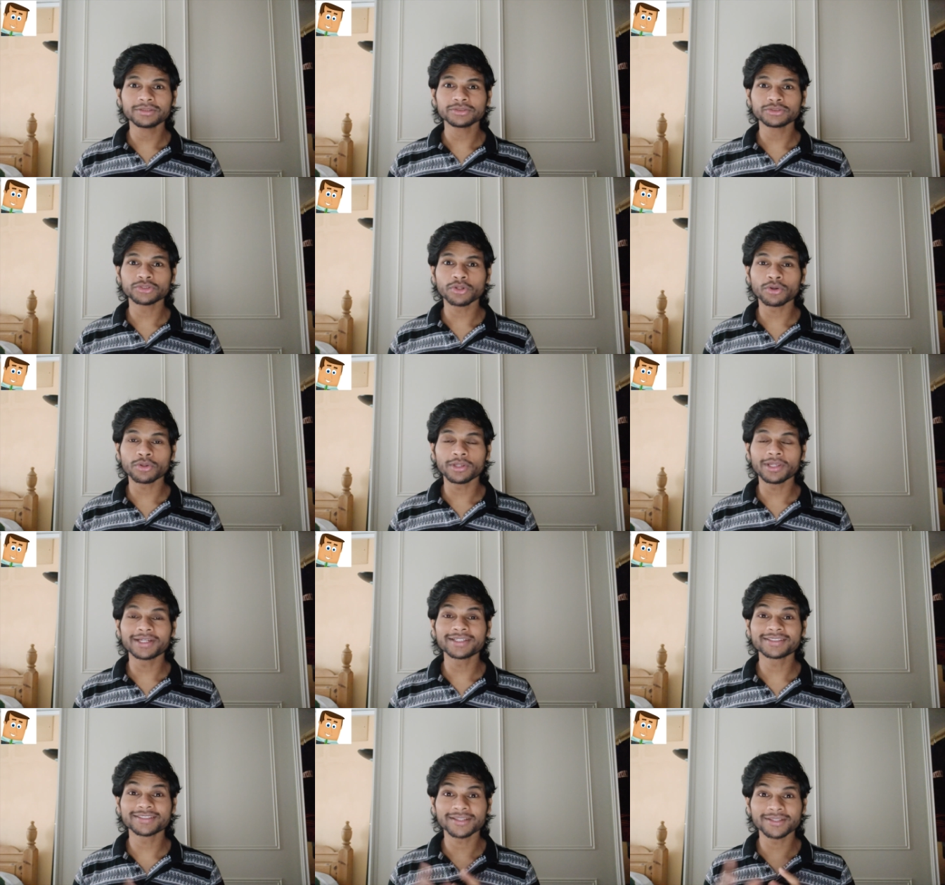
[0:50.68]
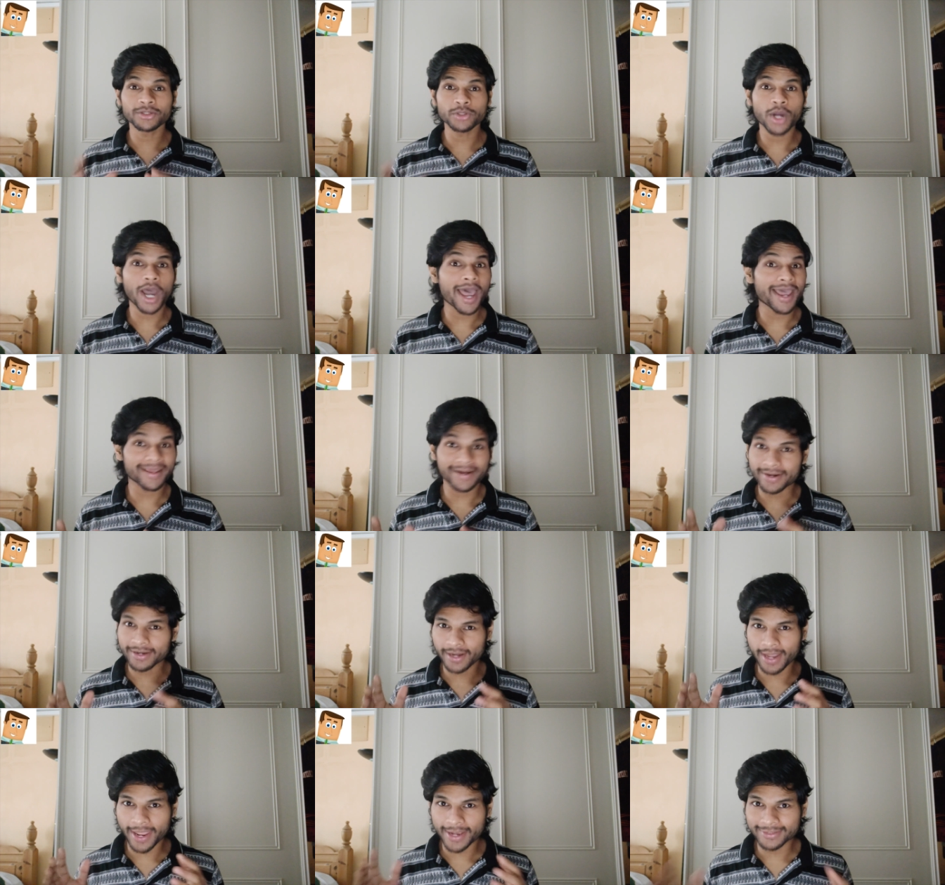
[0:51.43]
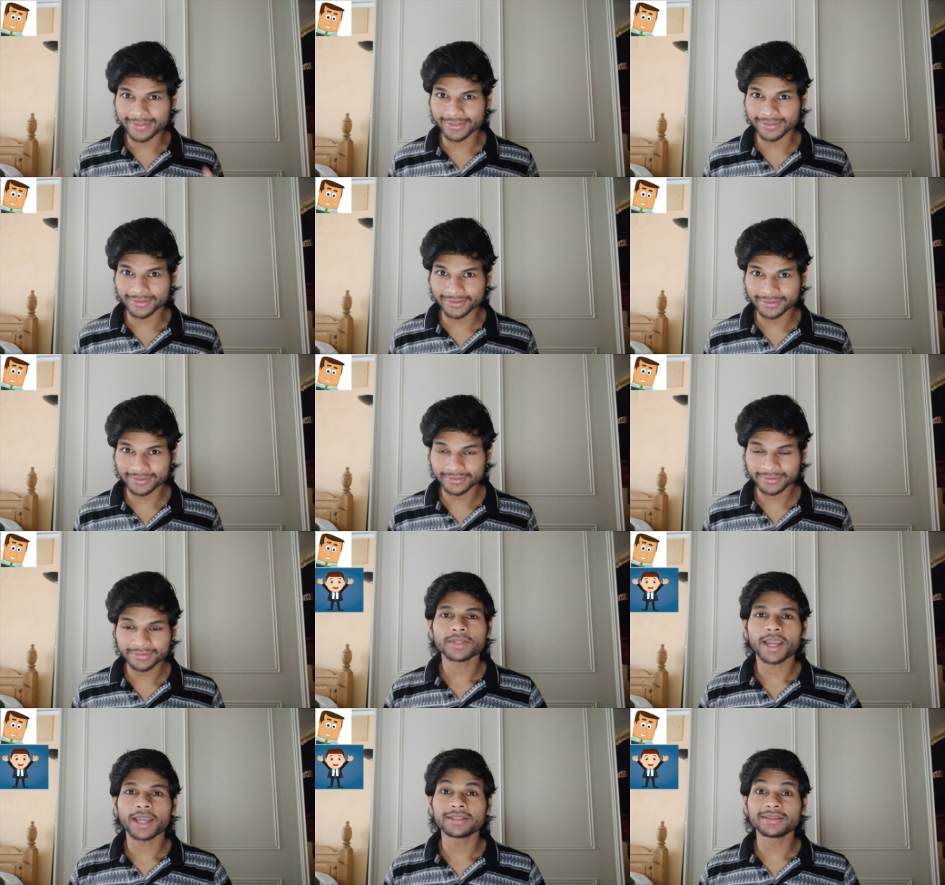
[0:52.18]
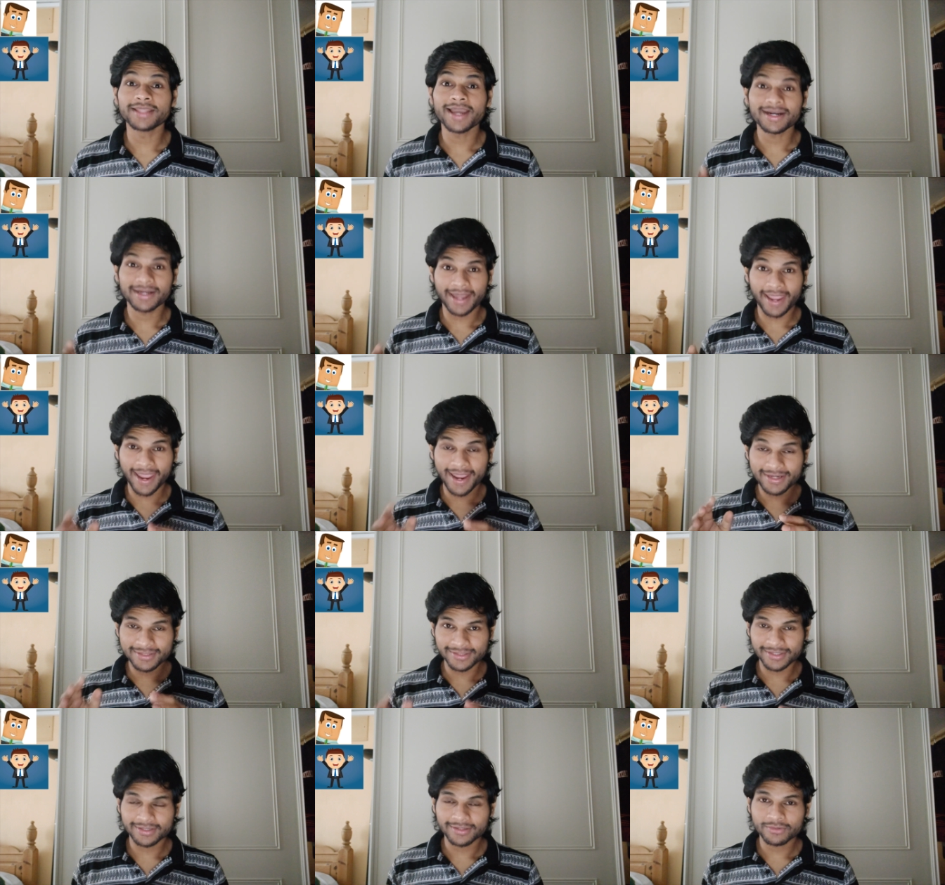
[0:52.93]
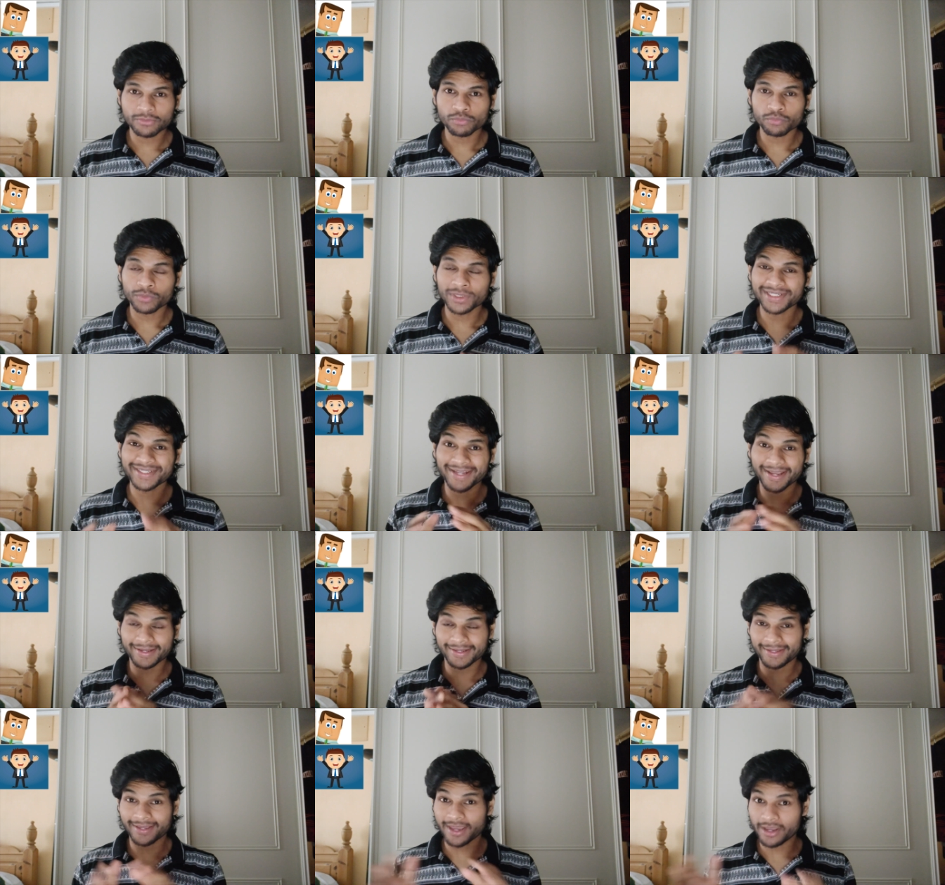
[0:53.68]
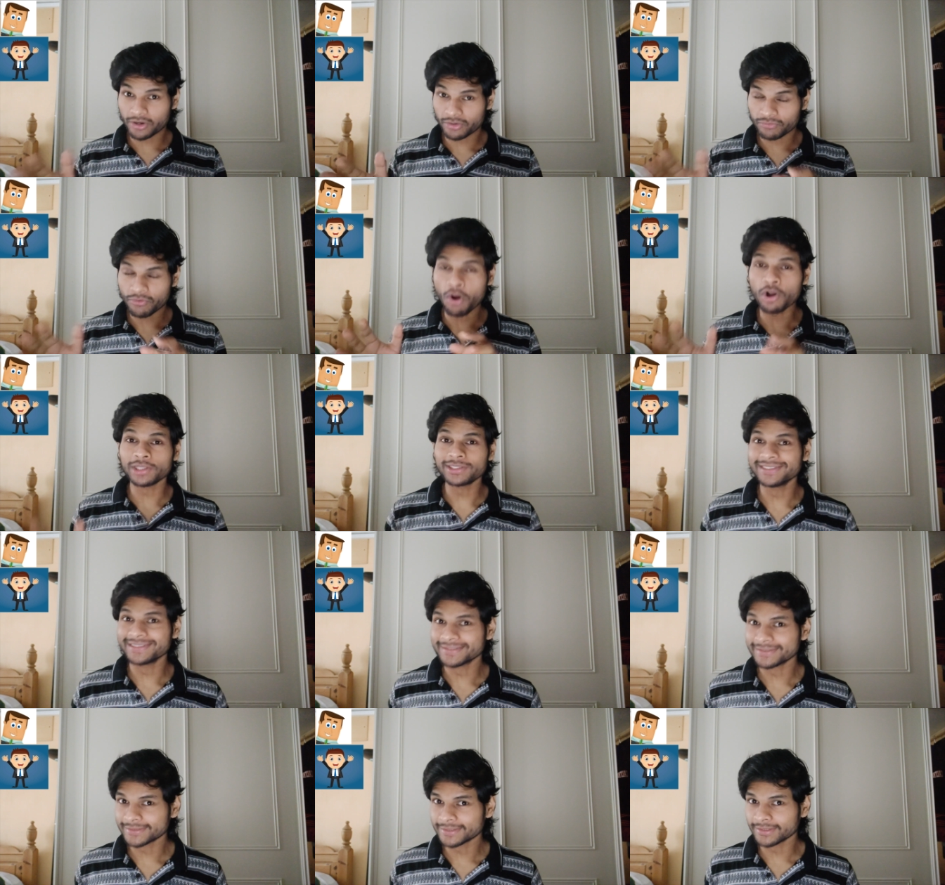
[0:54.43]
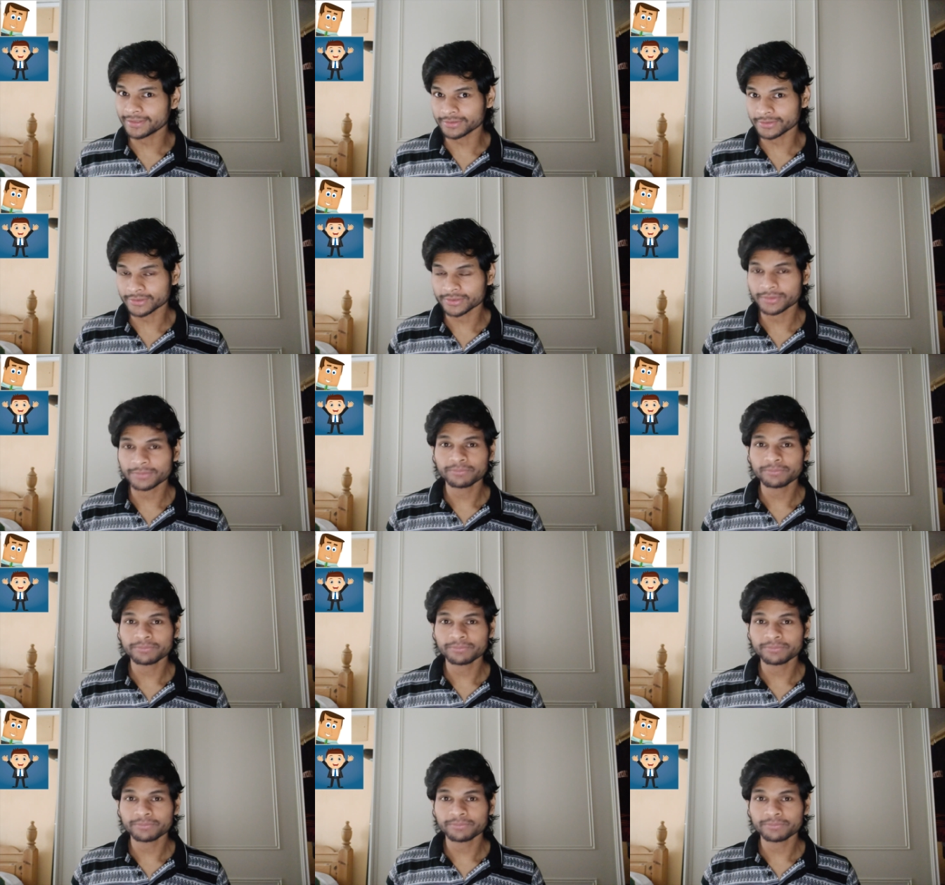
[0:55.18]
So let's say you hire an agent and that agent will take care of all these things